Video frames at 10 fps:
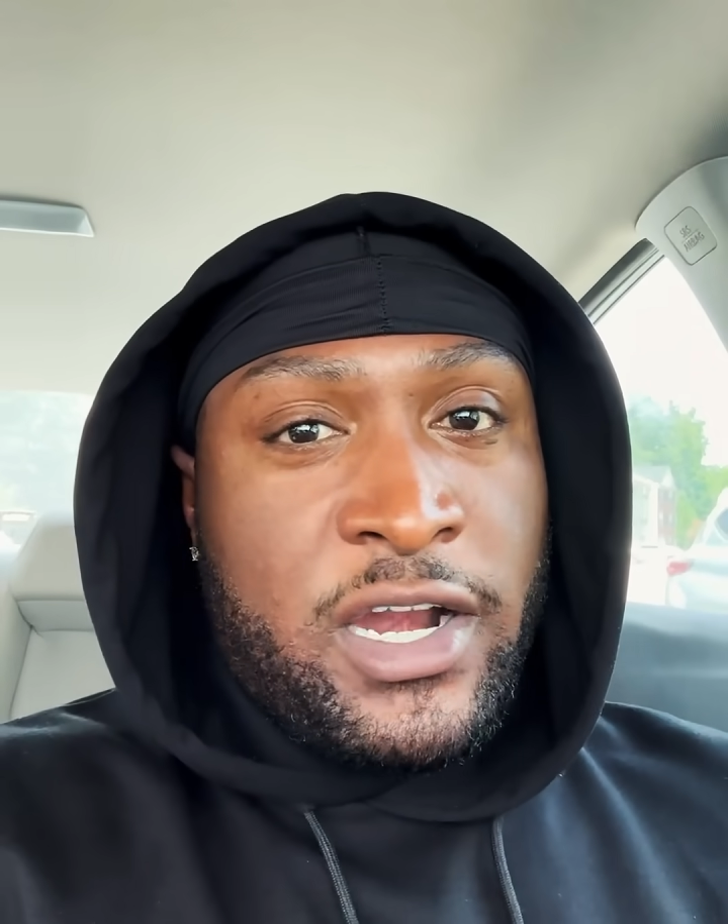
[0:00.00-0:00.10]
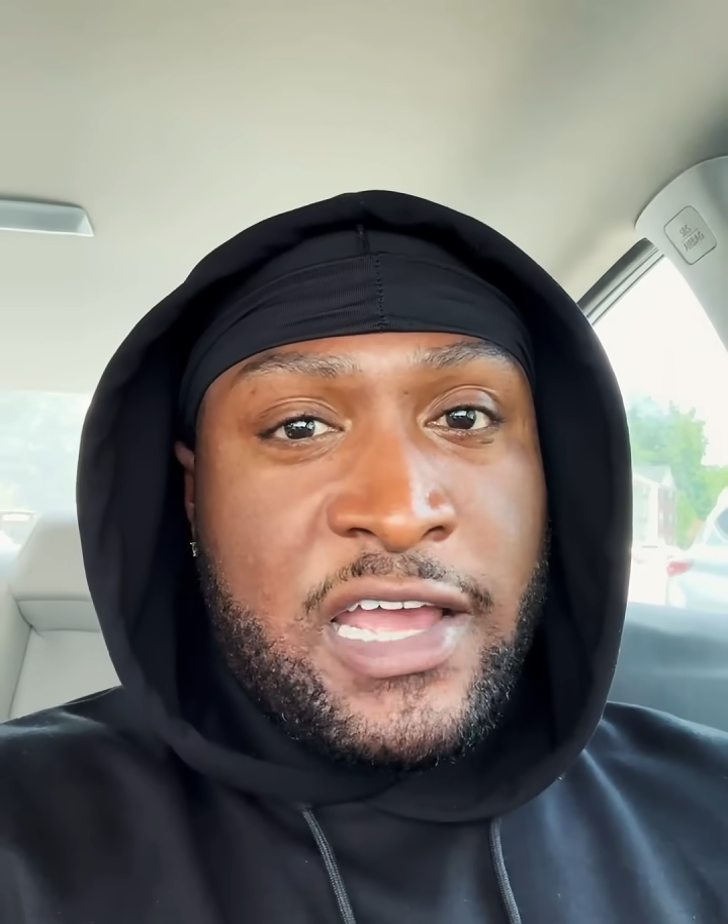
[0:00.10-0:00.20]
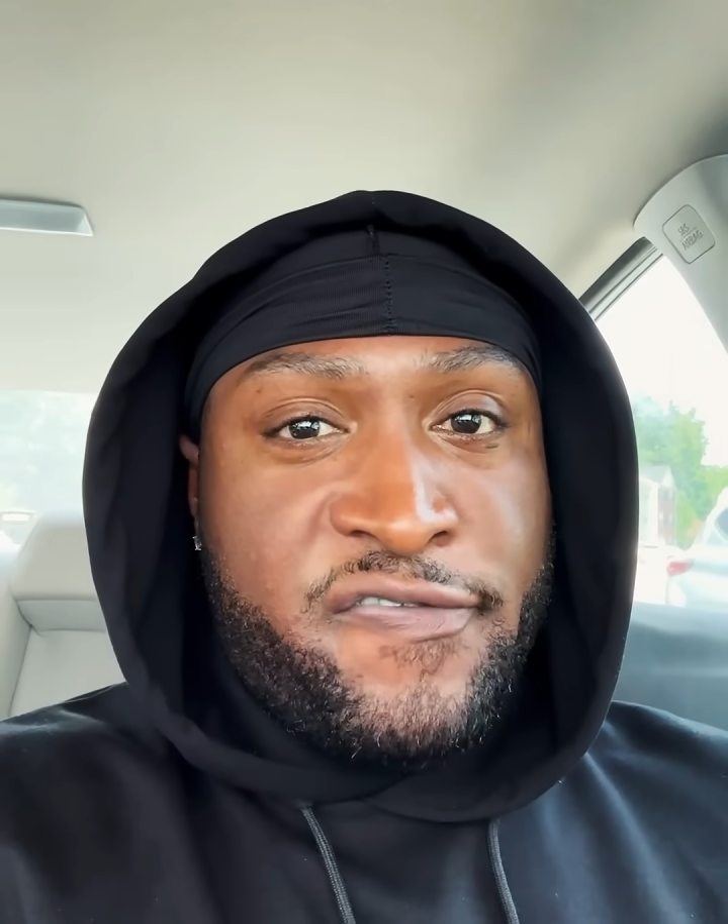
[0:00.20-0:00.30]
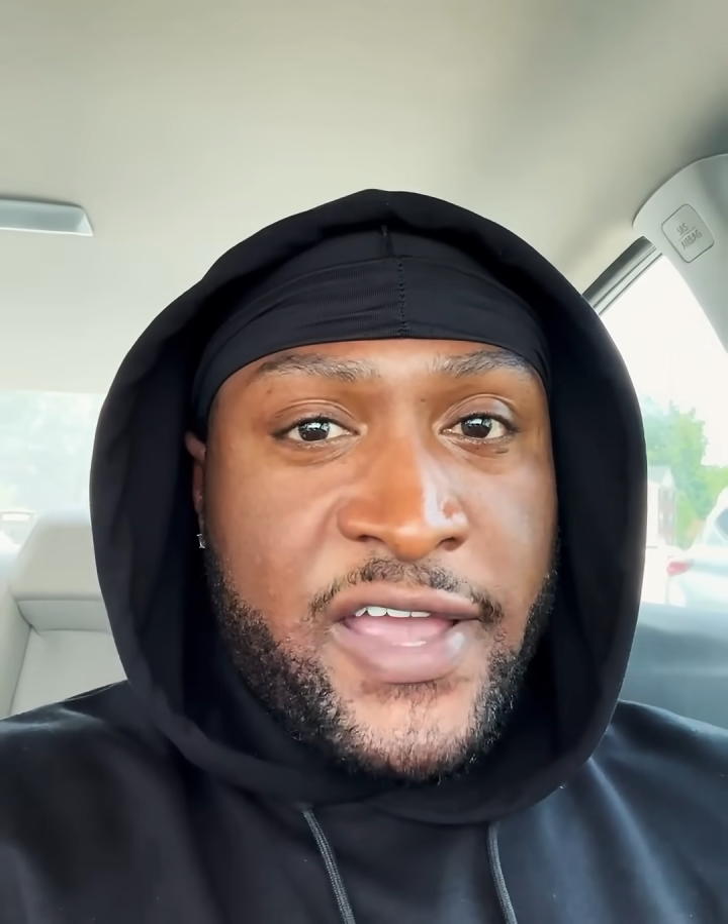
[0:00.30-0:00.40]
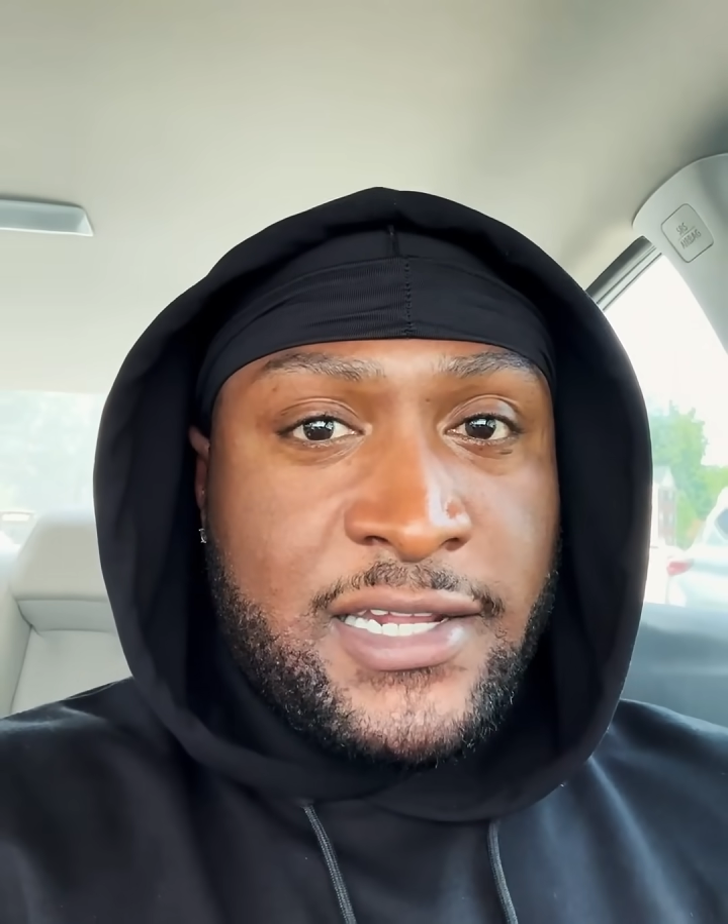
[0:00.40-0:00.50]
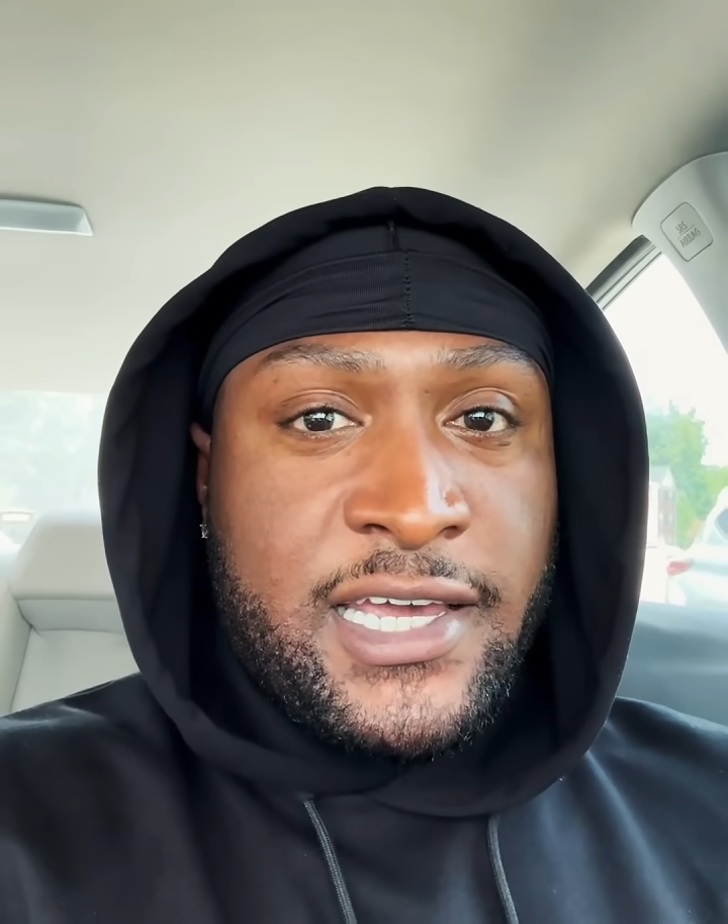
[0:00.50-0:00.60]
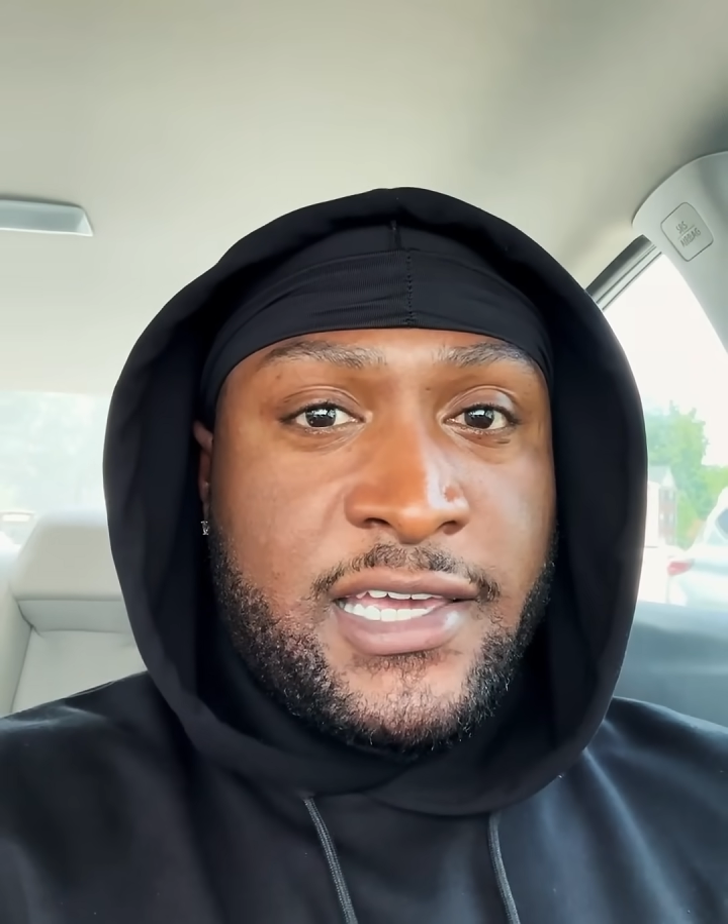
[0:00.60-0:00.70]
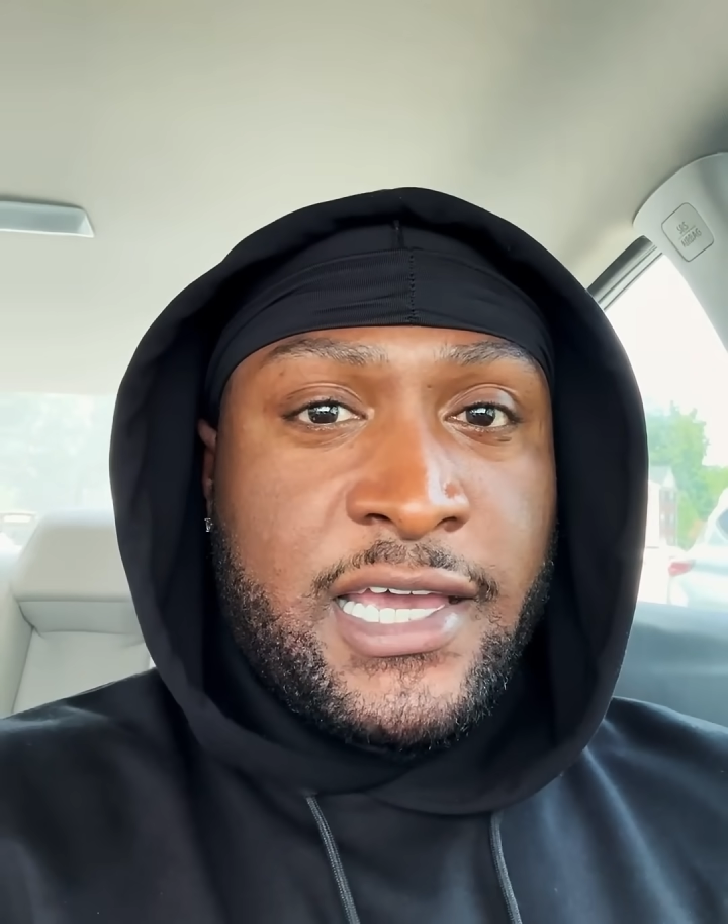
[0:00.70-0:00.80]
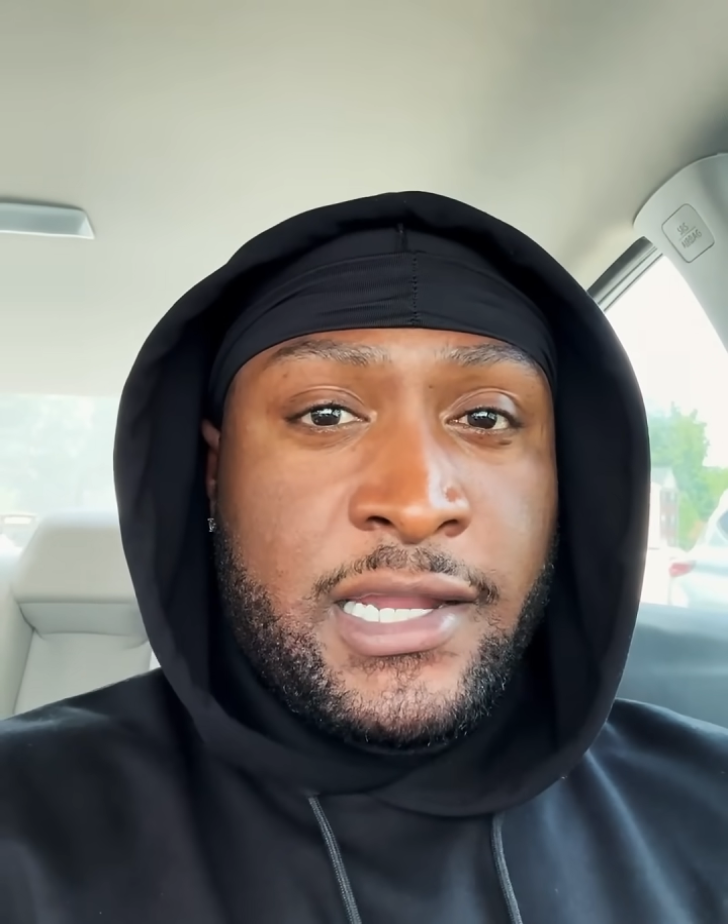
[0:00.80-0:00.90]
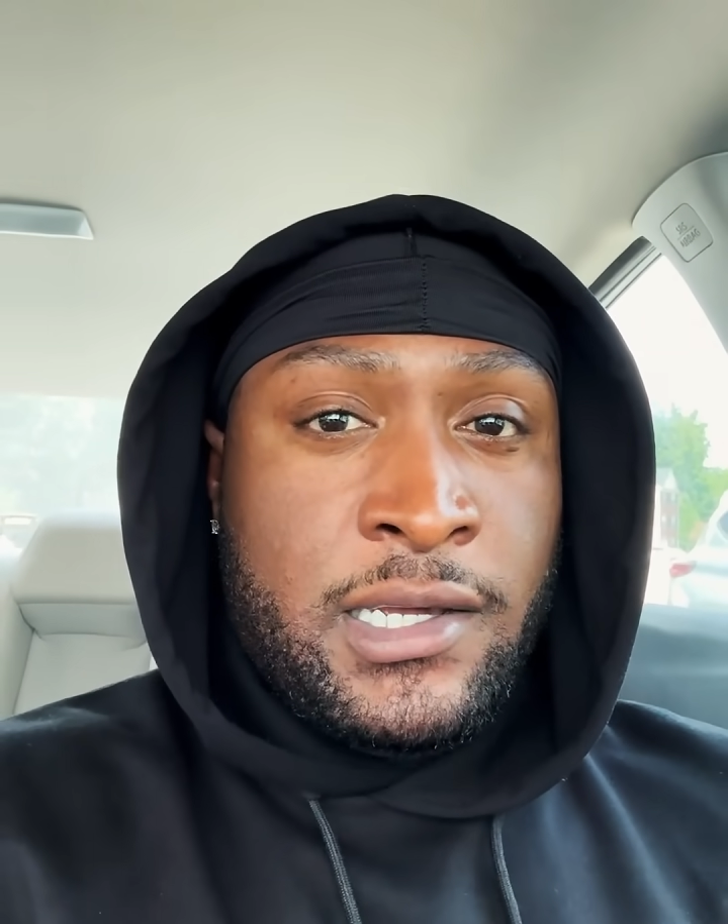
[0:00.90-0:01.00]
that fake dick,
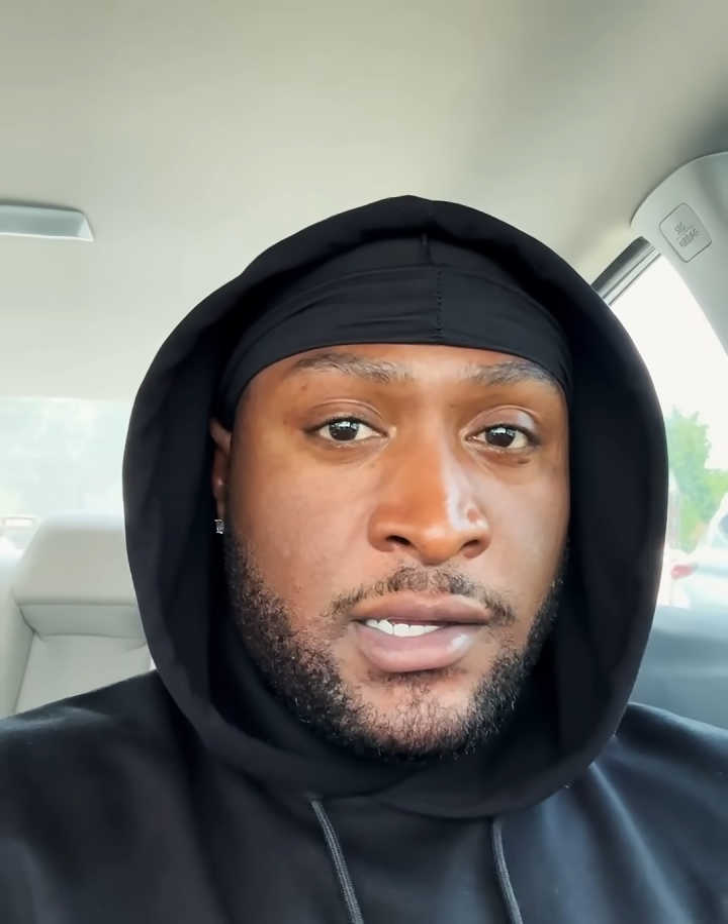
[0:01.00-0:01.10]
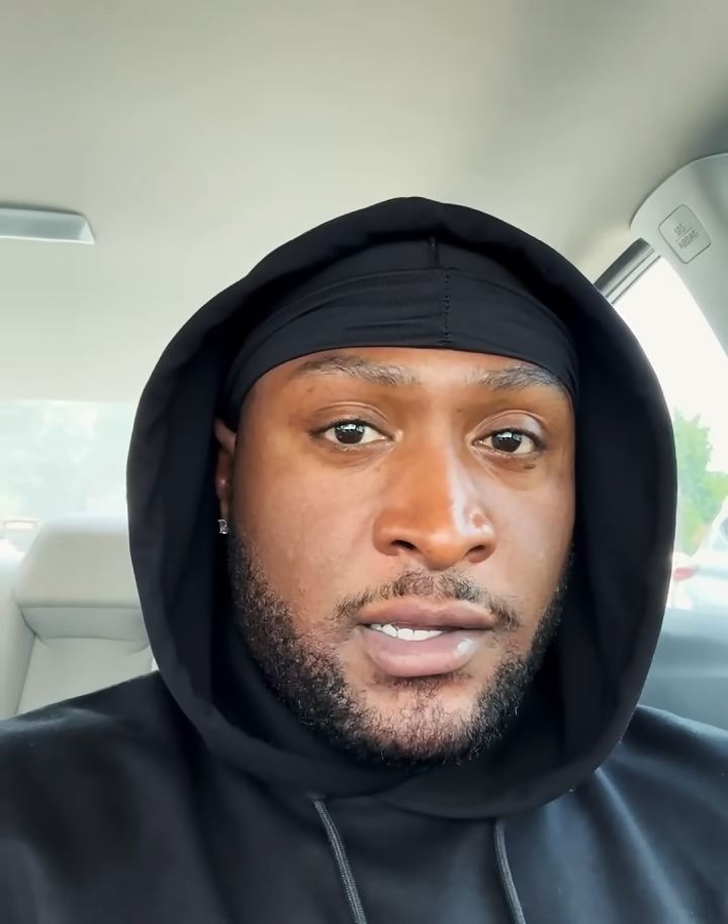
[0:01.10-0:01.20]
can.